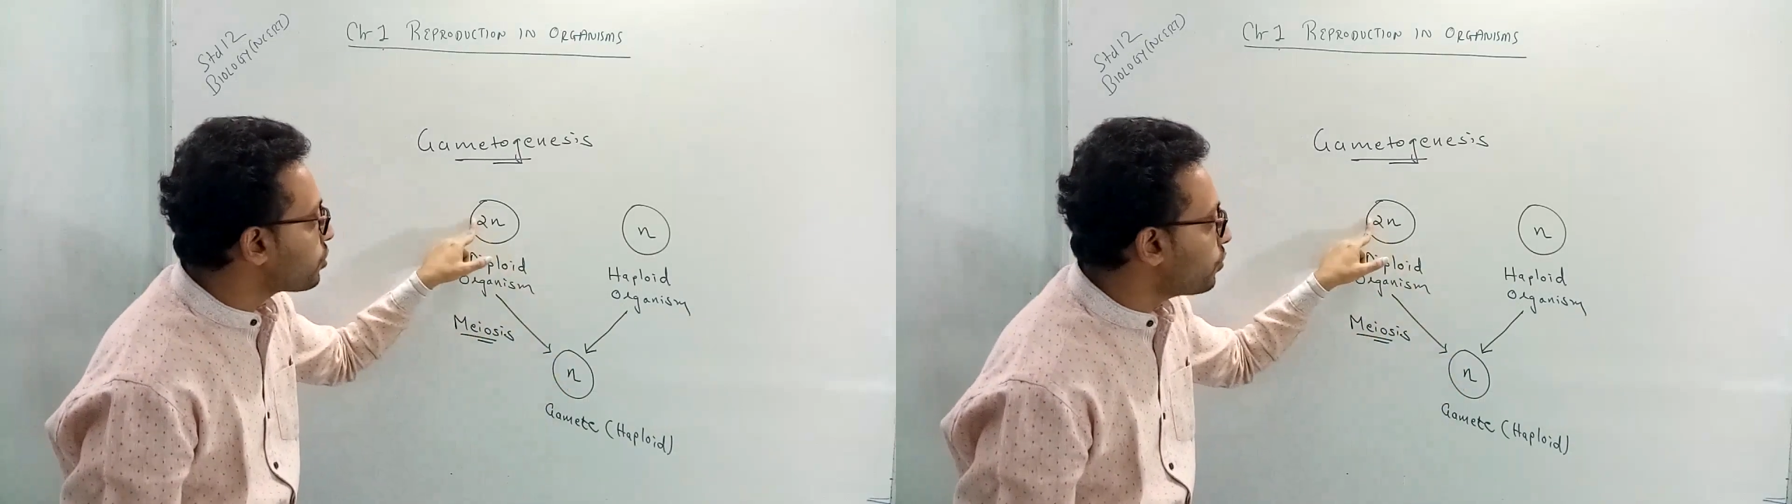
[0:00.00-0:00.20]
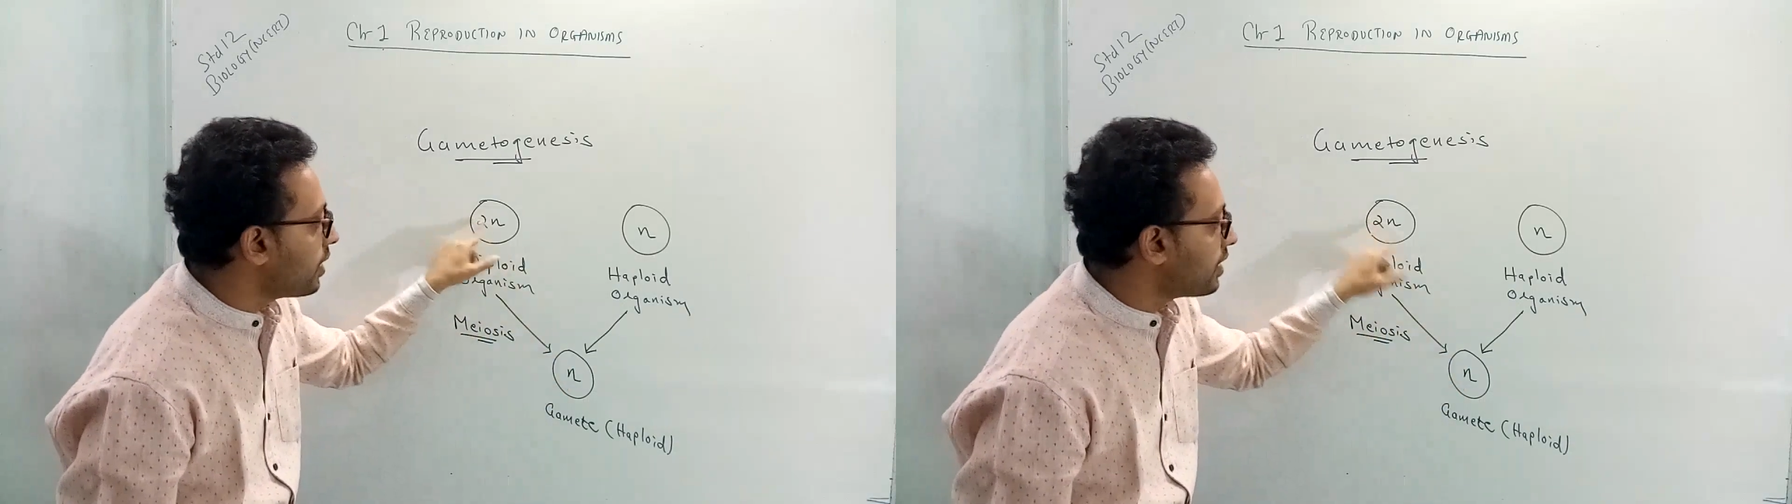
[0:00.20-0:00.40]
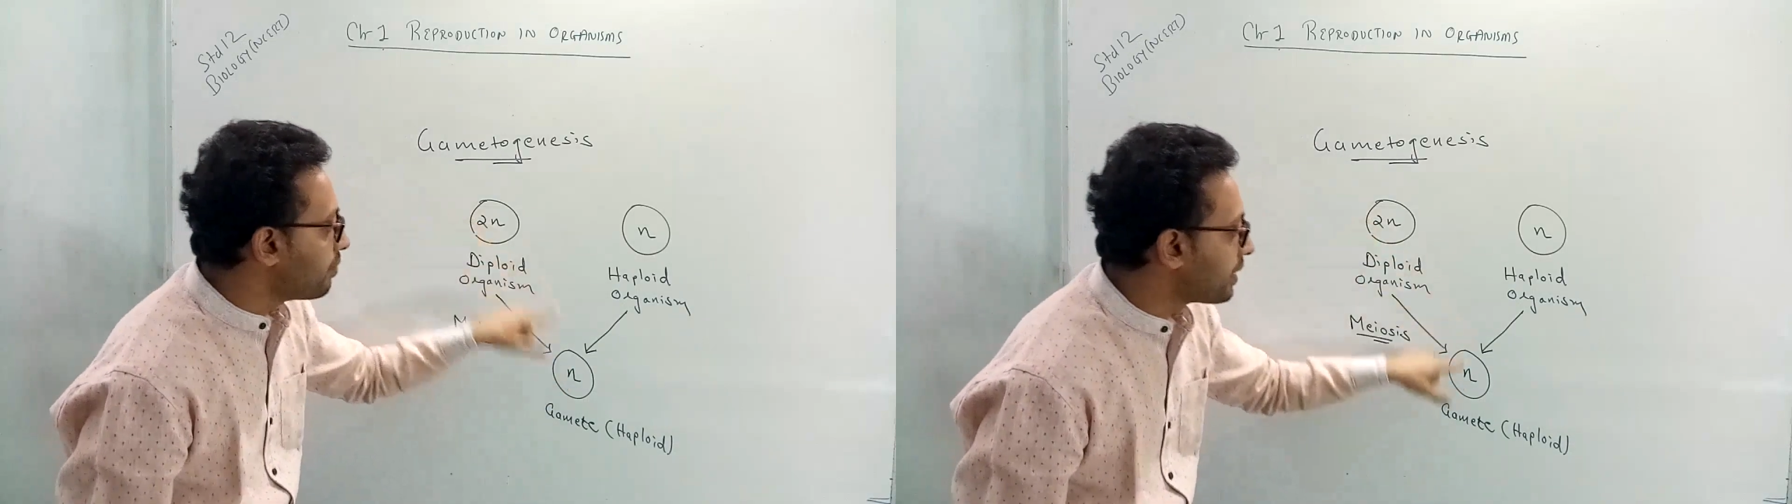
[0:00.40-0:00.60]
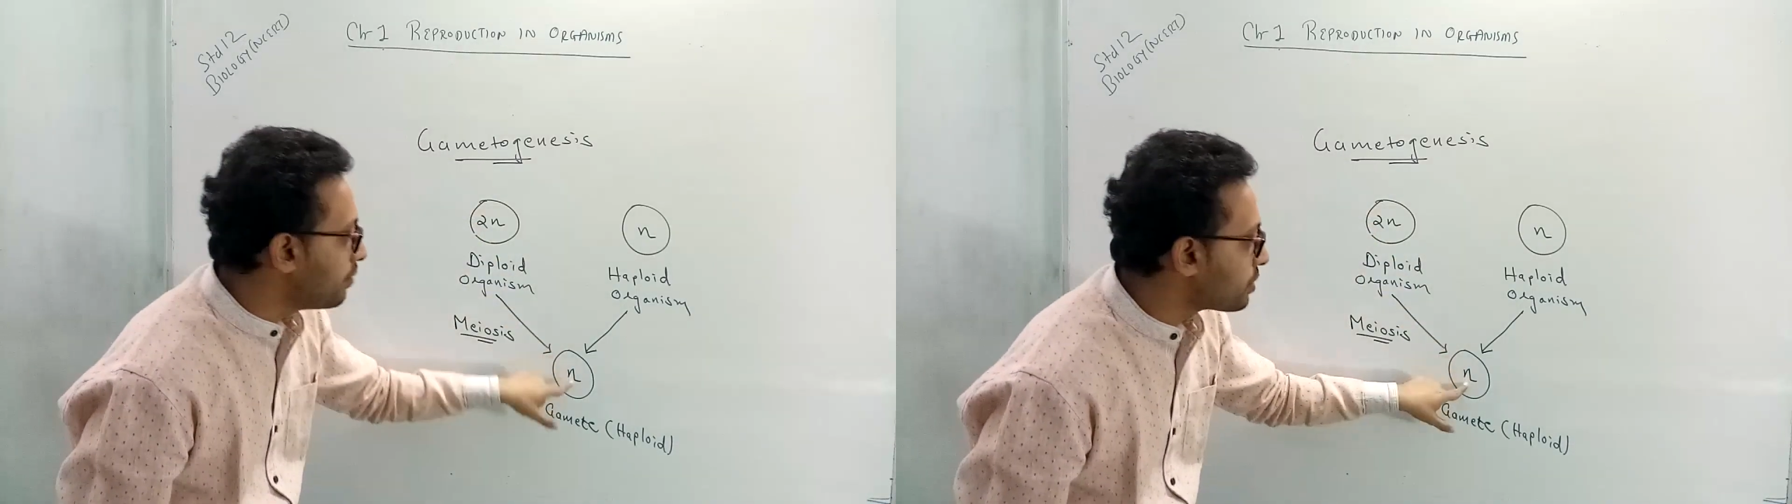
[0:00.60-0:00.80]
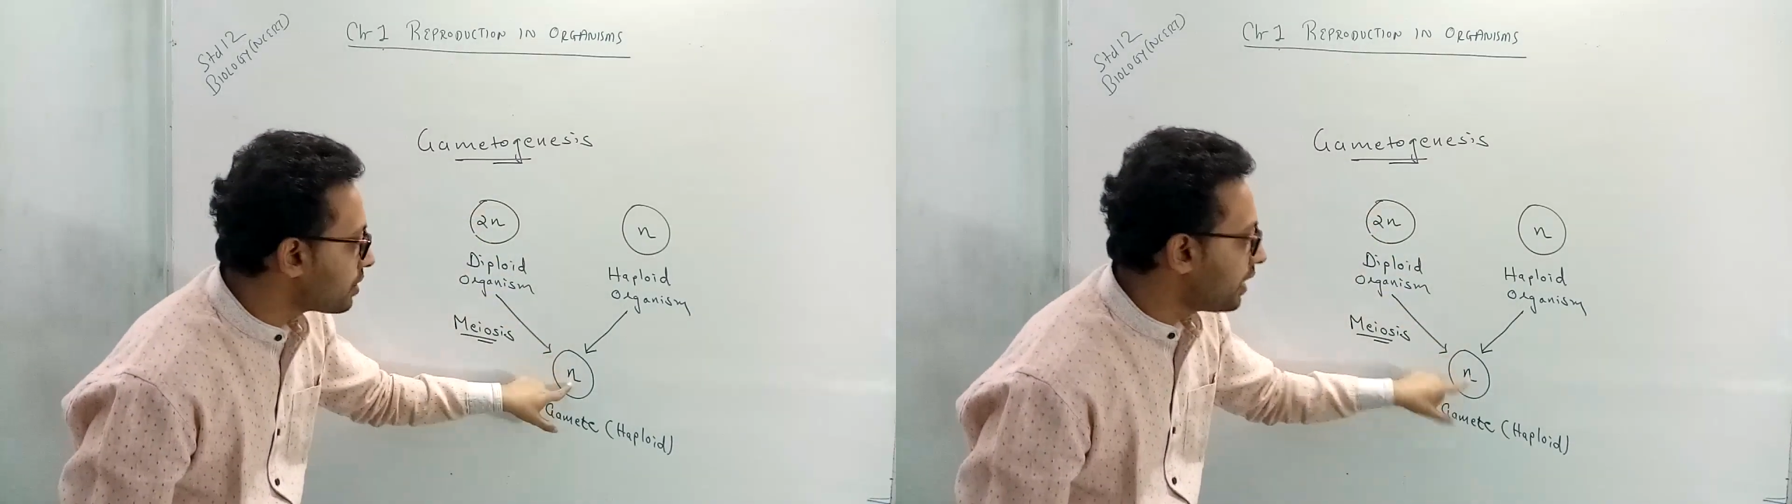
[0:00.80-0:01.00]
and it becomes
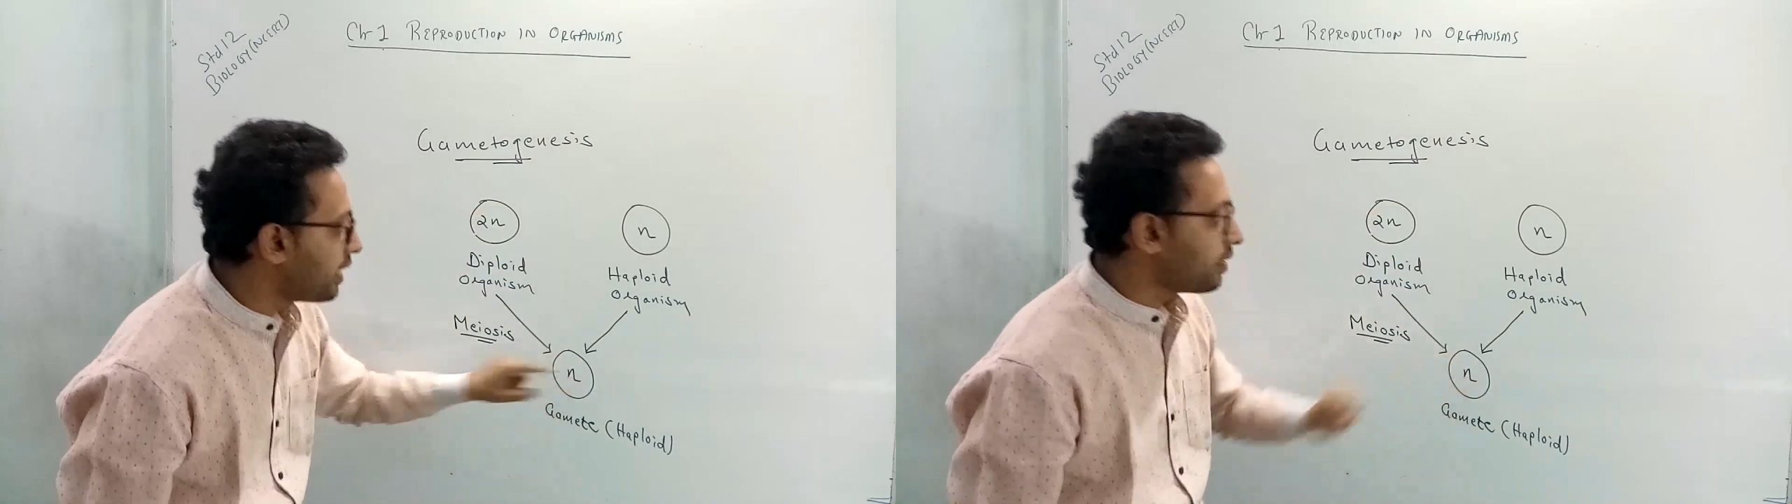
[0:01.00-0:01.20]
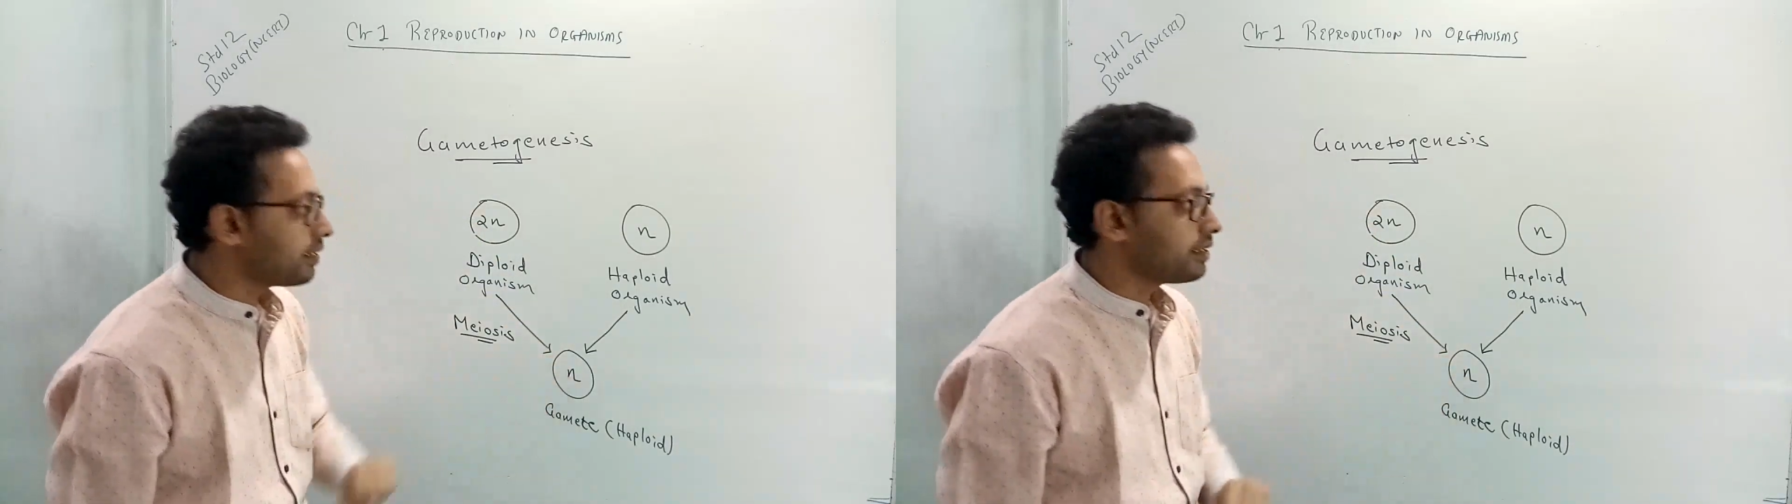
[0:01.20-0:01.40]
an n.